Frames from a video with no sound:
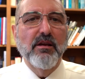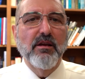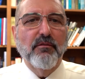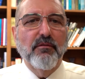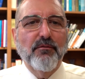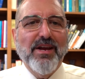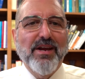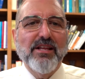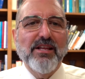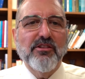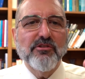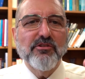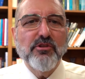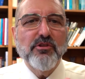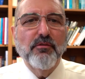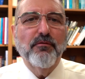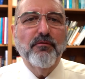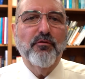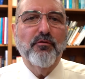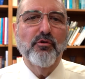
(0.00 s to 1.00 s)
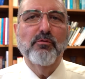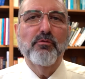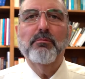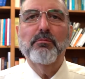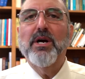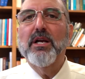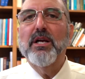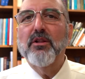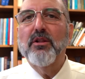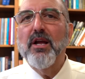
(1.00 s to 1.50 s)
Faith is confirmed
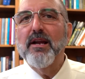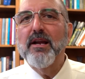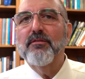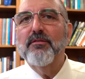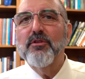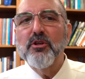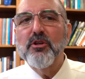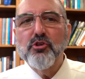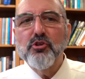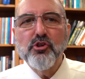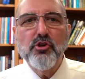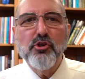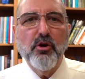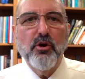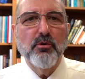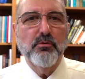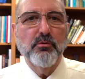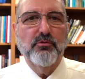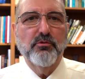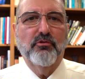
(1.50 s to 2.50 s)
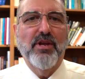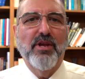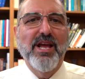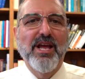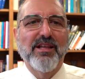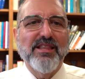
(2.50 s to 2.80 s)
by a life that shows